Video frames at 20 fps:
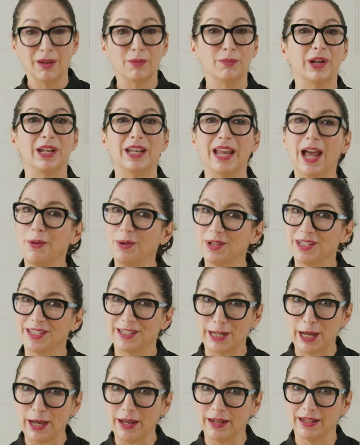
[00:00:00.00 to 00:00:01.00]
But now it's
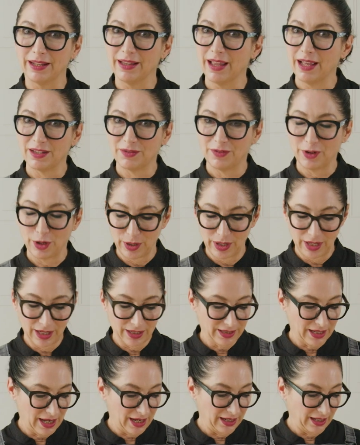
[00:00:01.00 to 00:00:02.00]
done, and that's very
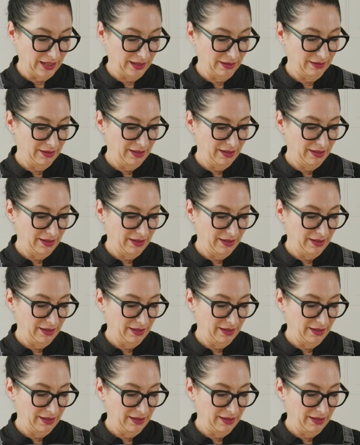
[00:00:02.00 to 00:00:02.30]
exciting.